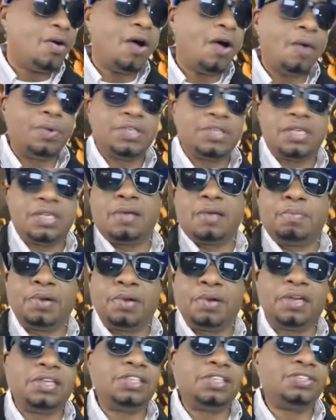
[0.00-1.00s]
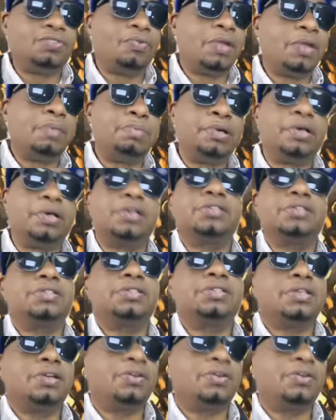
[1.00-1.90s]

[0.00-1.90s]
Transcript: oh, I wish I could bring these three books.